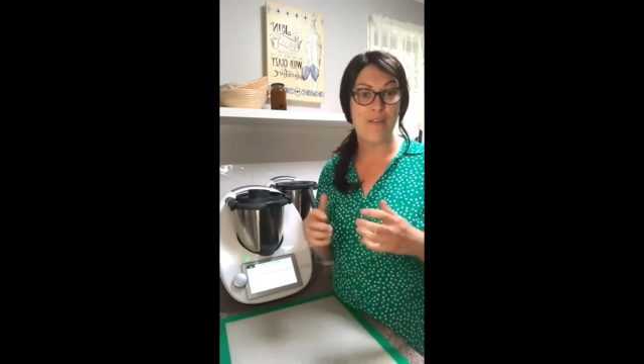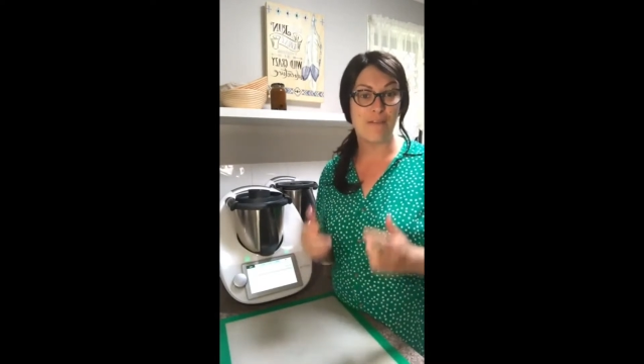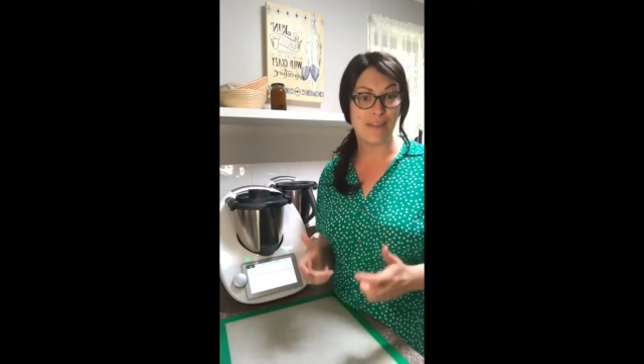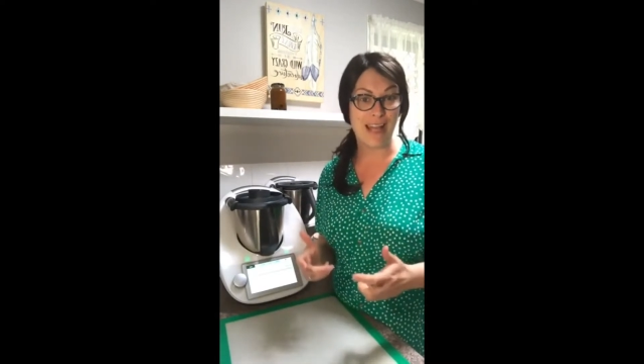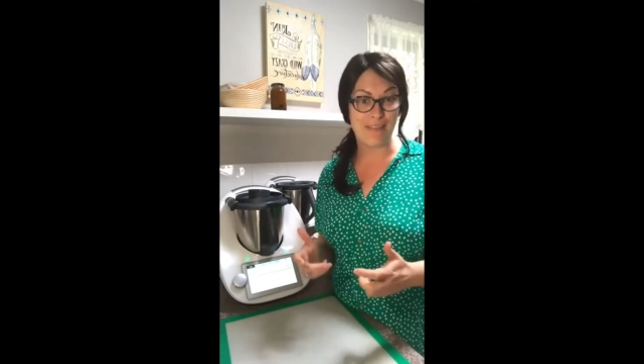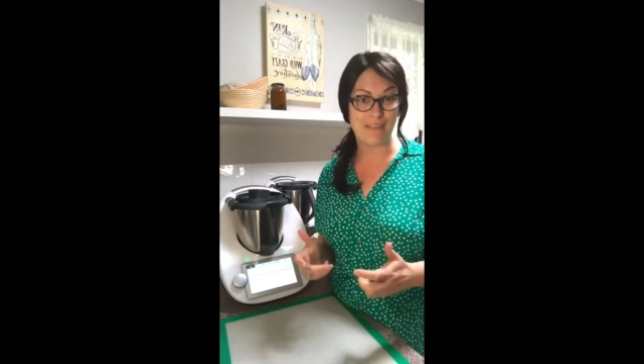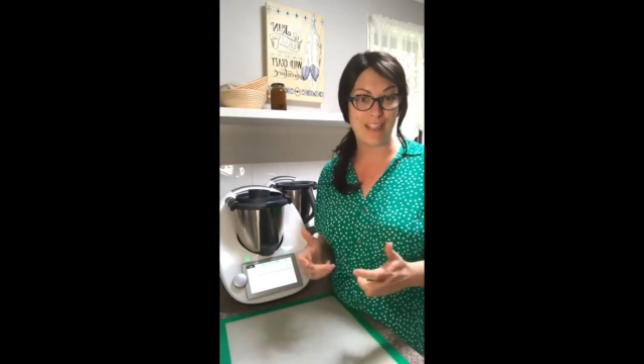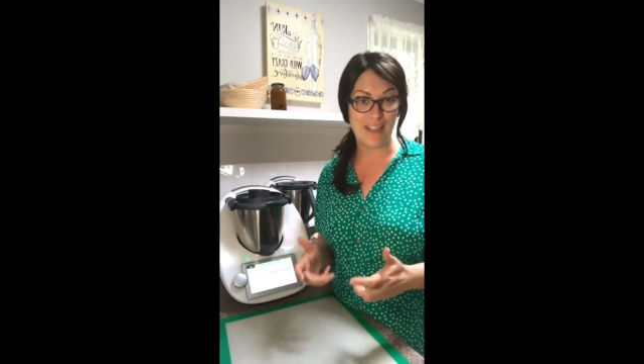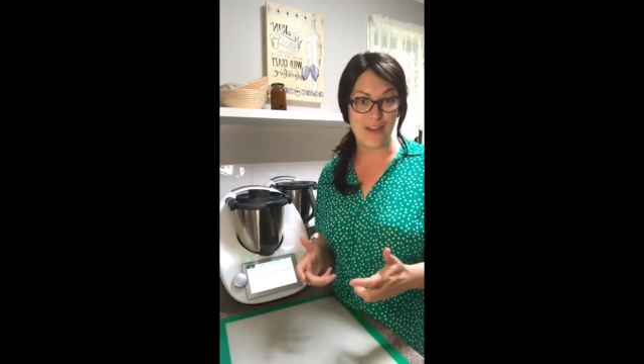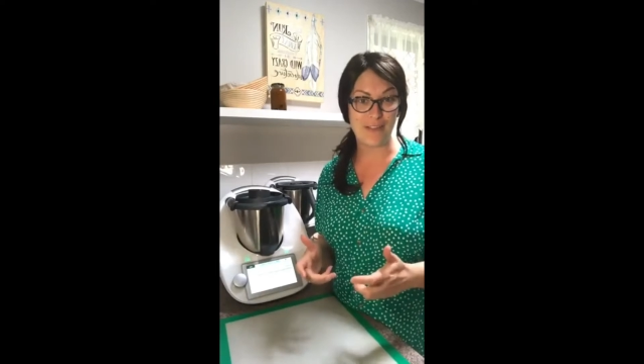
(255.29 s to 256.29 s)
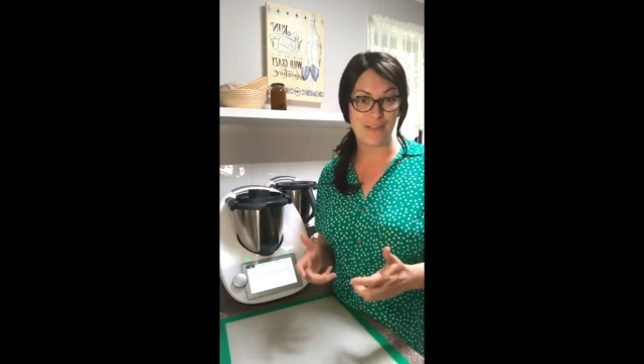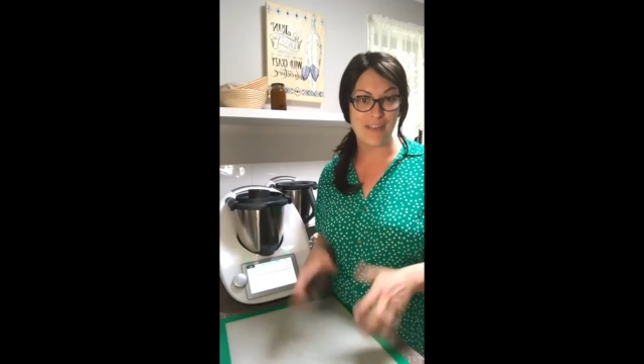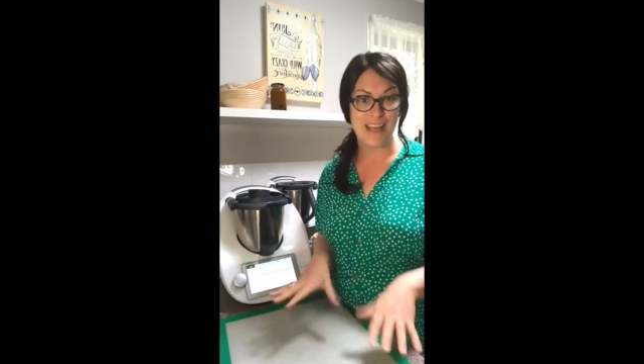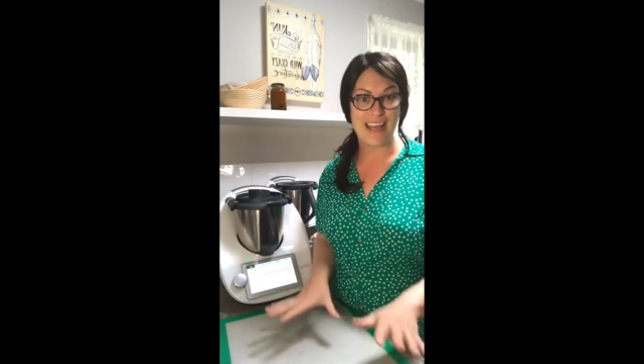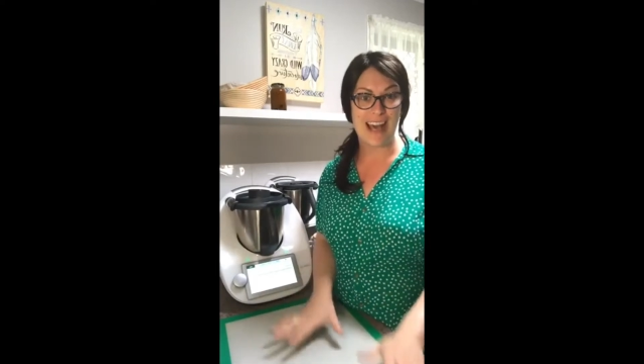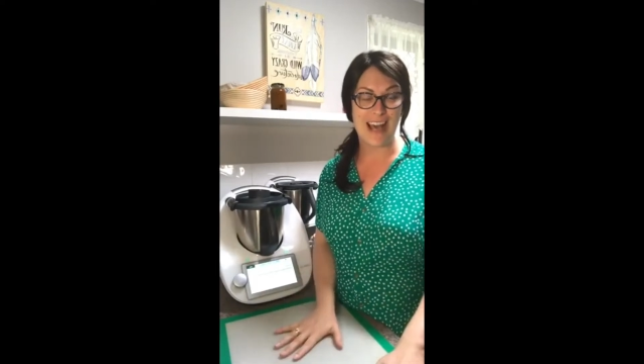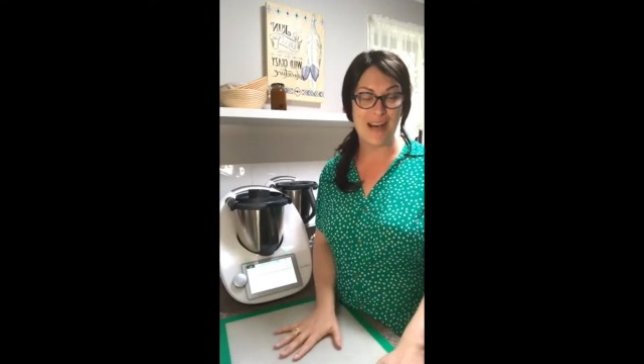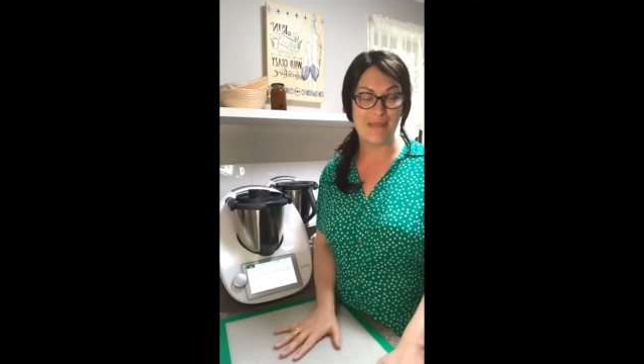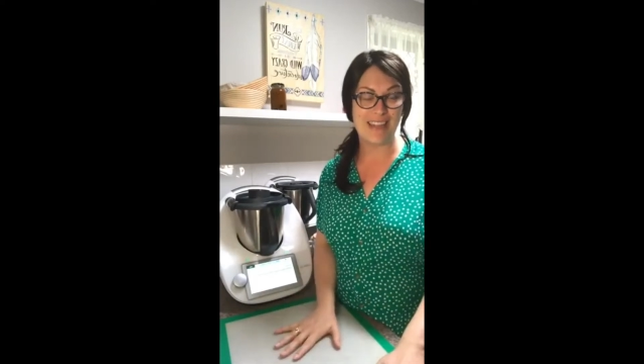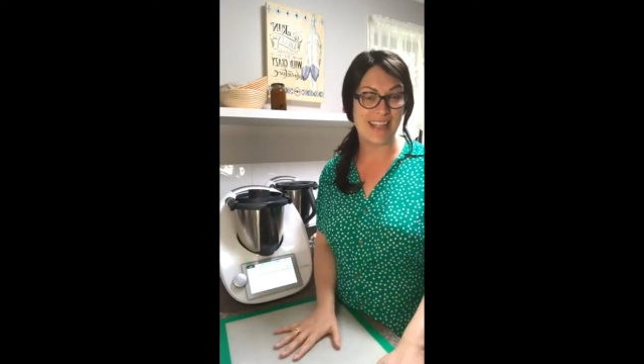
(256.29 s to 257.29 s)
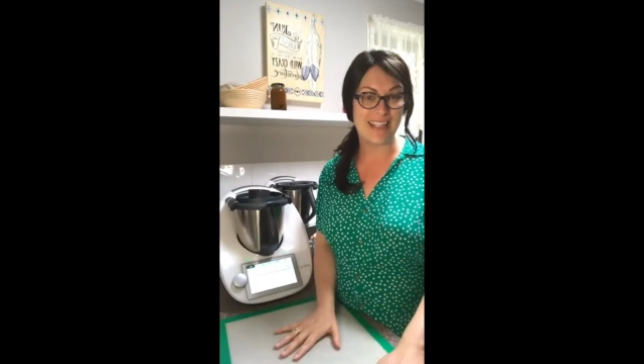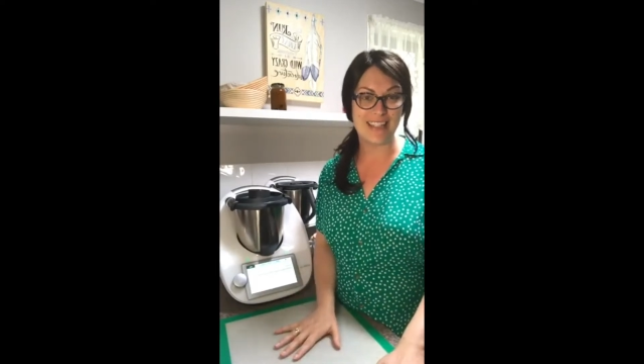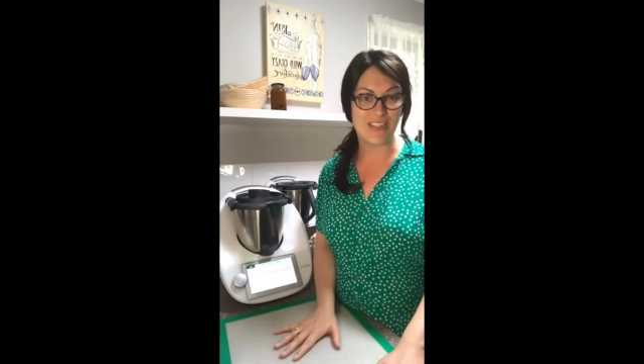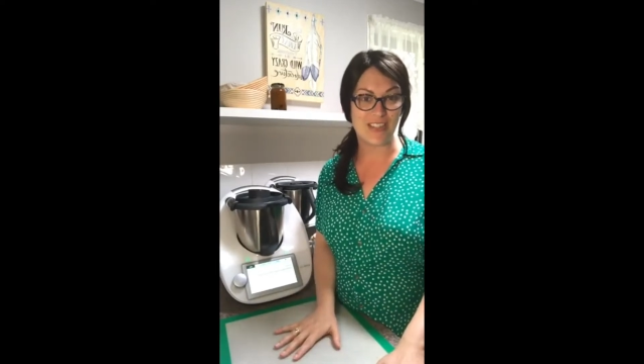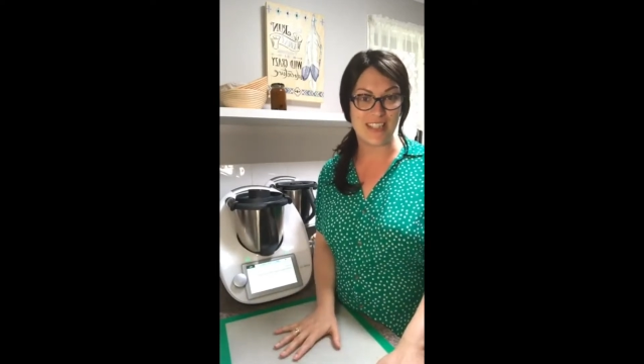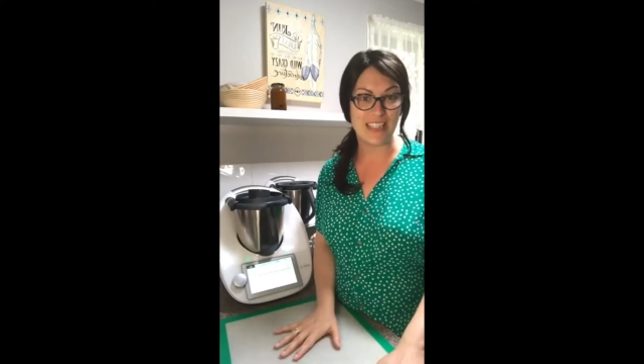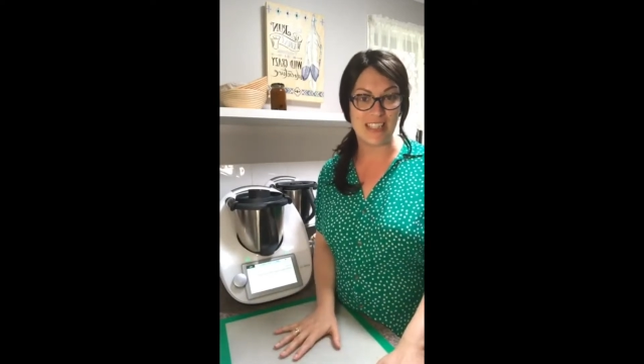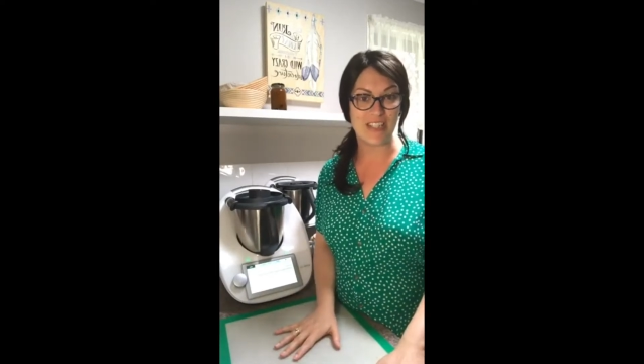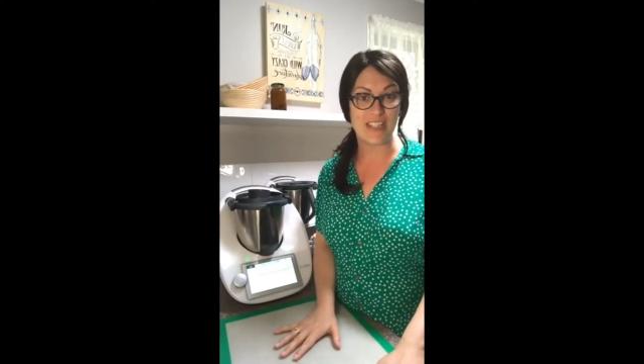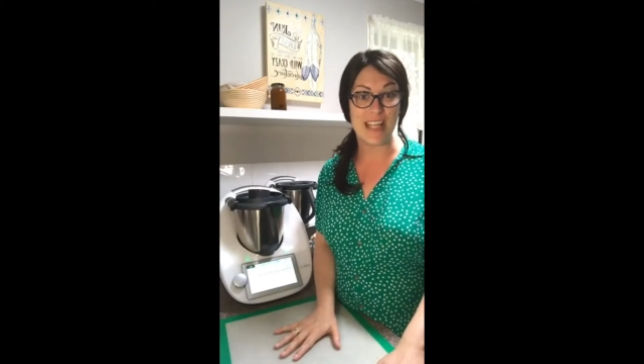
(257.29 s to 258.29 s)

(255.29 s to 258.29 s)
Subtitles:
fluffy loaf that is just delicious.